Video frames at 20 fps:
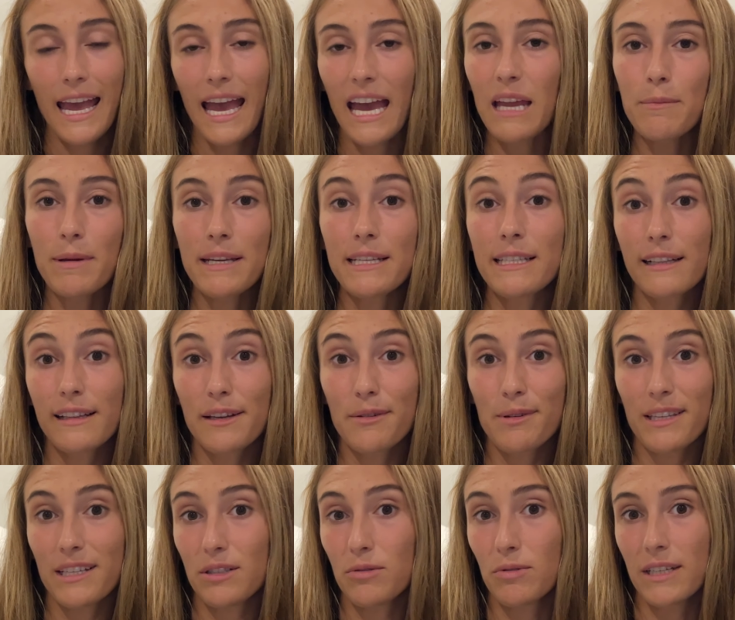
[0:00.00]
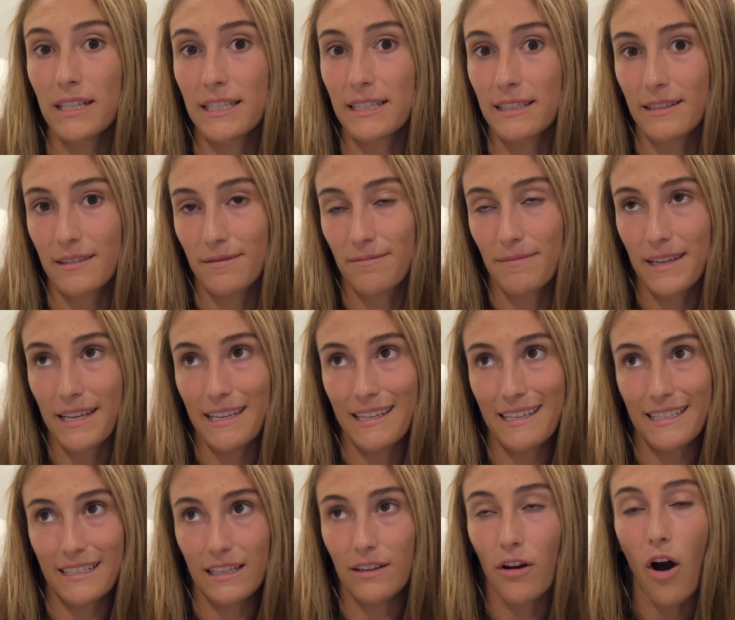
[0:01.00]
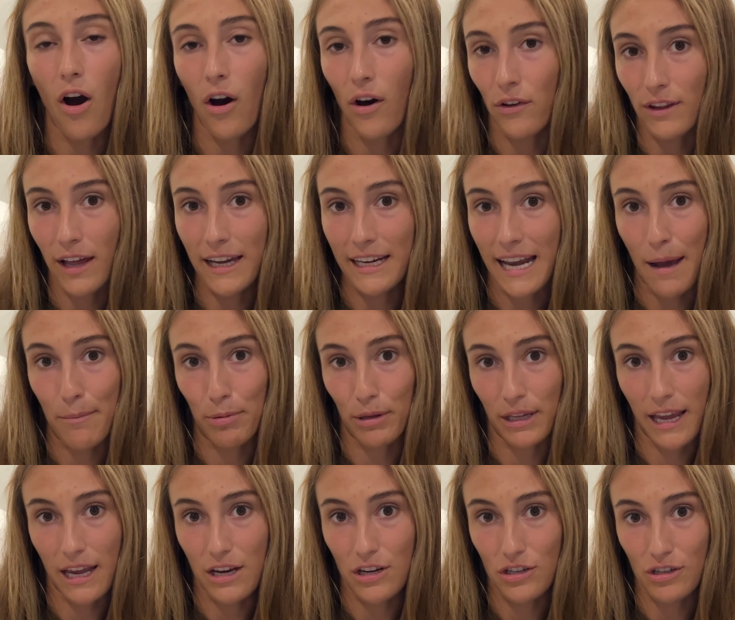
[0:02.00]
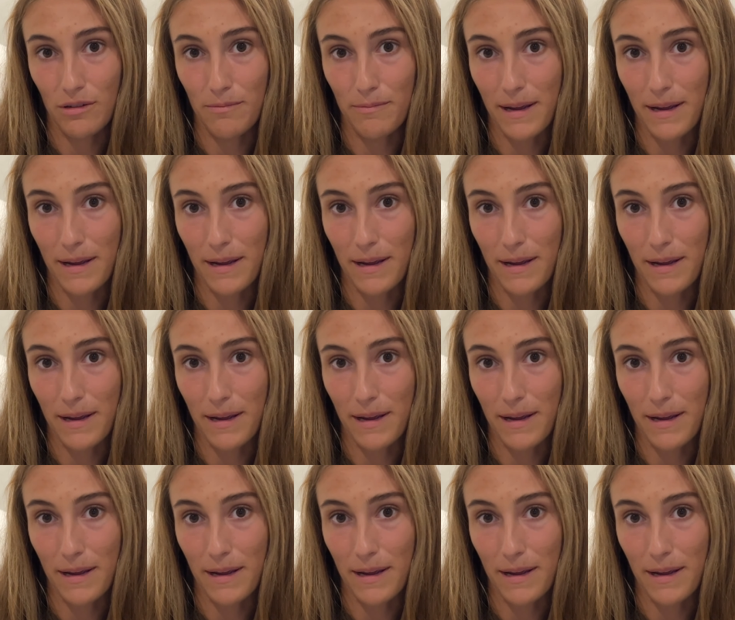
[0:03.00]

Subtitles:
And basically what this one is an online application.